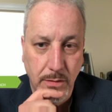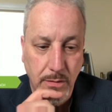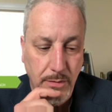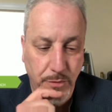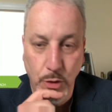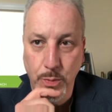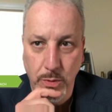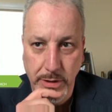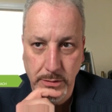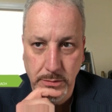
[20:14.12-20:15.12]
viewpoint.
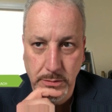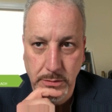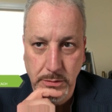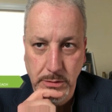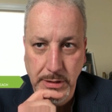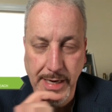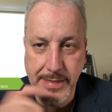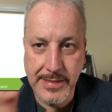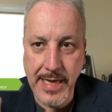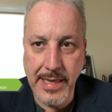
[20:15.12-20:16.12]
And I
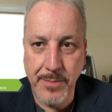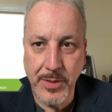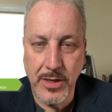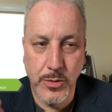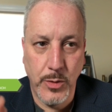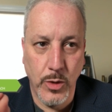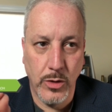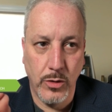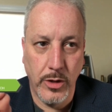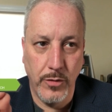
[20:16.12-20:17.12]
say that because we weren't
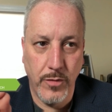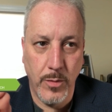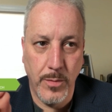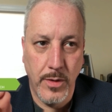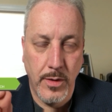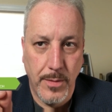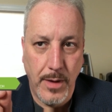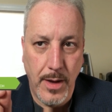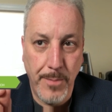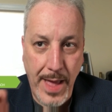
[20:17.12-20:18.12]
looking from a
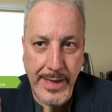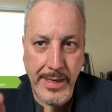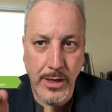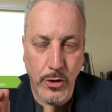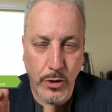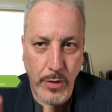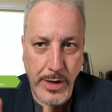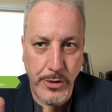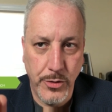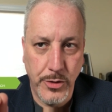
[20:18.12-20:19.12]
banking or a credit
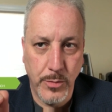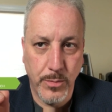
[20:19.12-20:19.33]
union